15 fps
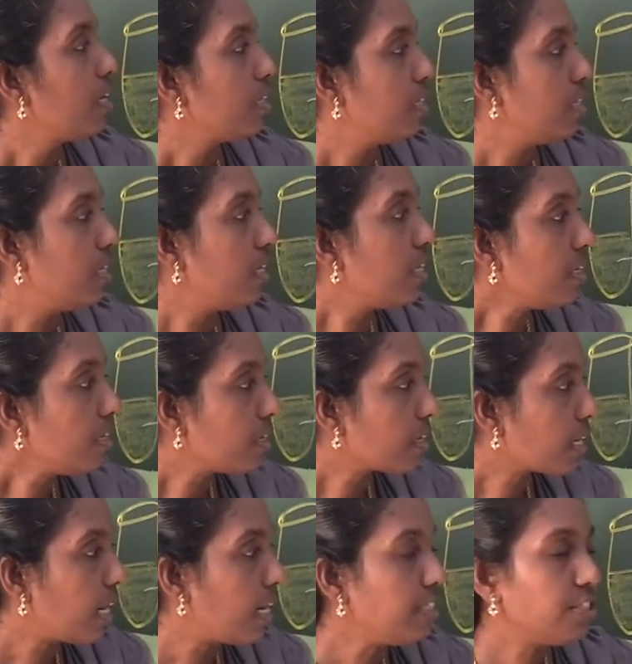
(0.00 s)
the
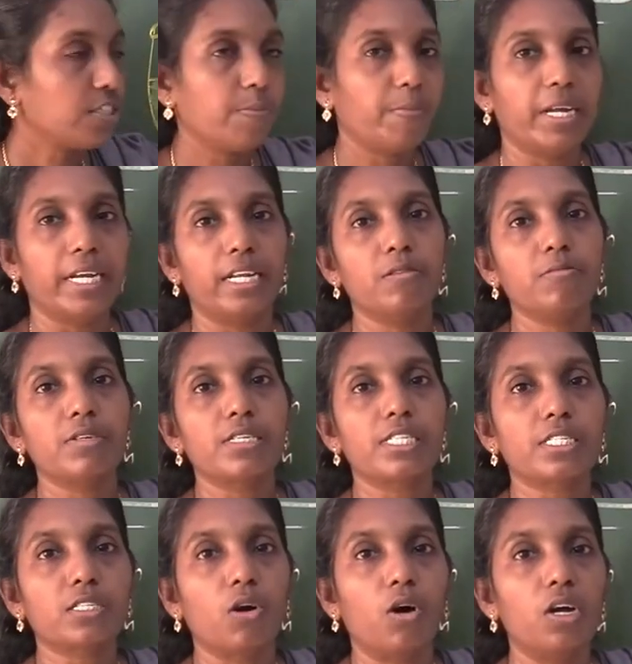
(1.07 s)
culture medium
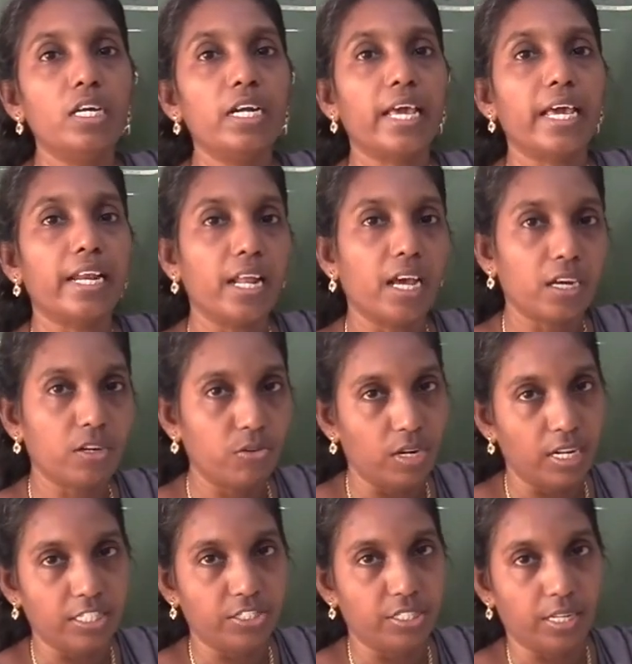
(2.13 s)
is called
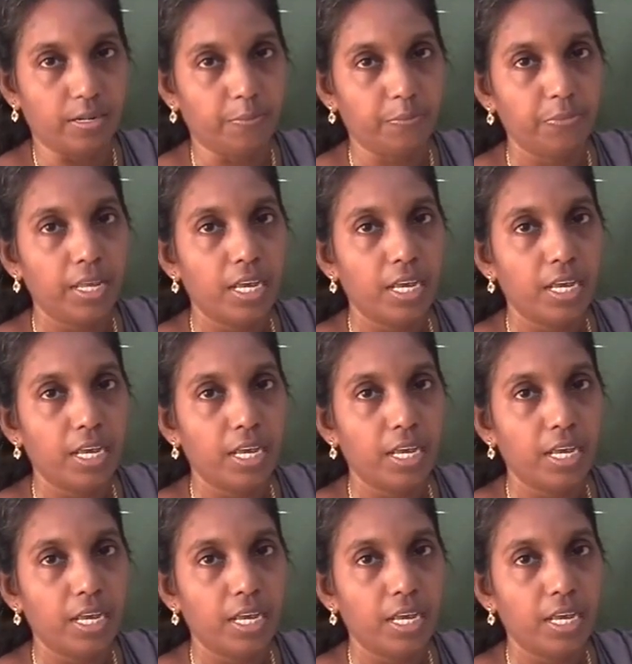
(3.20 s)
inoculation.